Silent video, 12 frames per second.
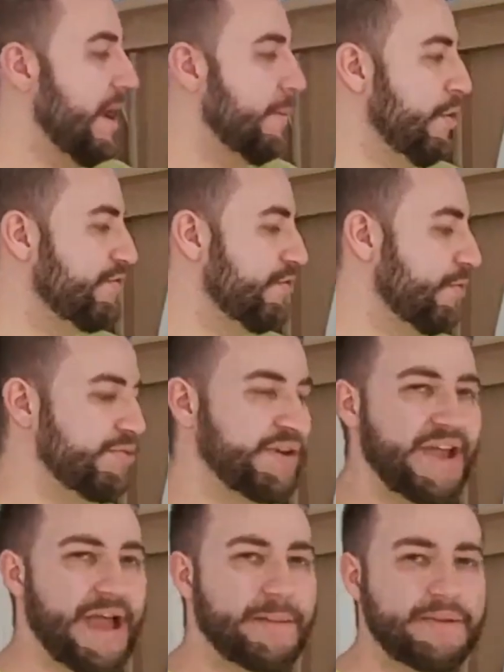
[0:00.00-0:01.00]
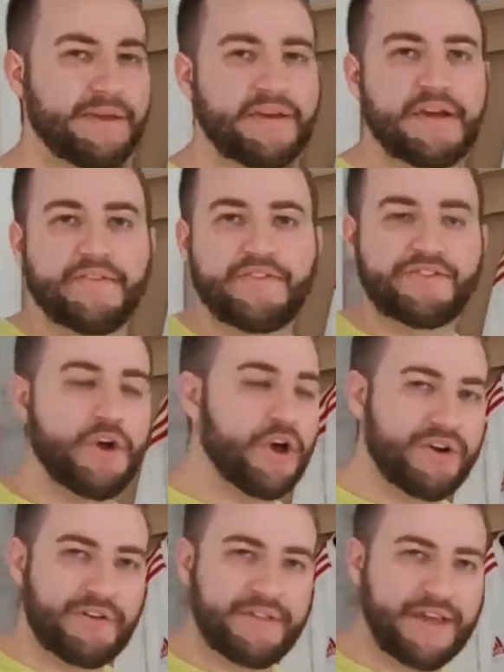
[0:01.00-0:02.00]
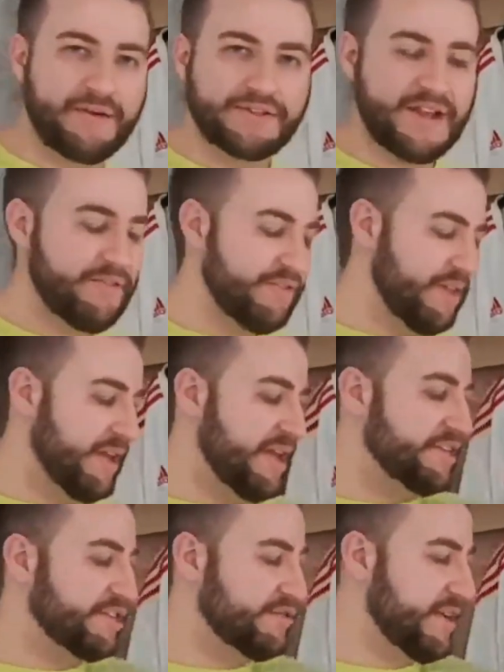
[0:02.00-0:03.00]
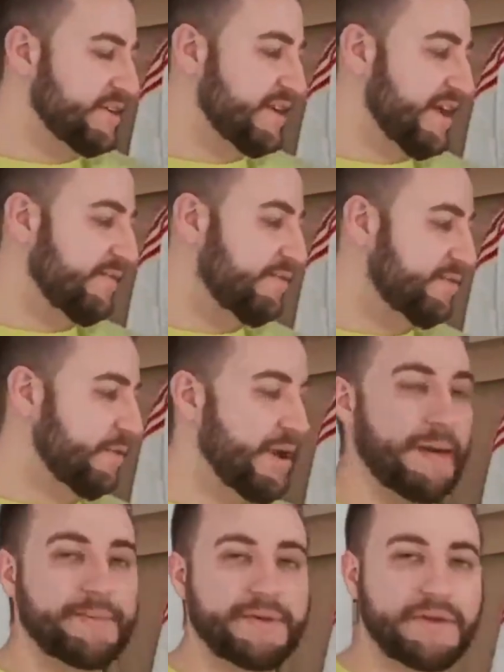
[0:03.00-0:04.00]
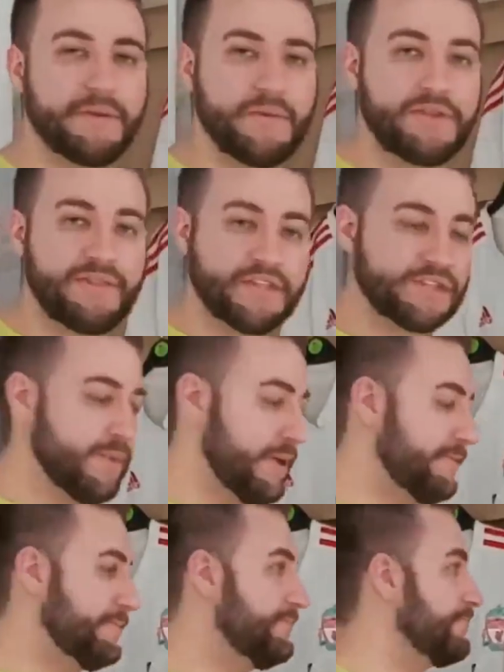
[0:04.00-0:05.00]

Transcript: Overall, pretty happy. For knocking around the house and everything, it's great to have, so happy with this one.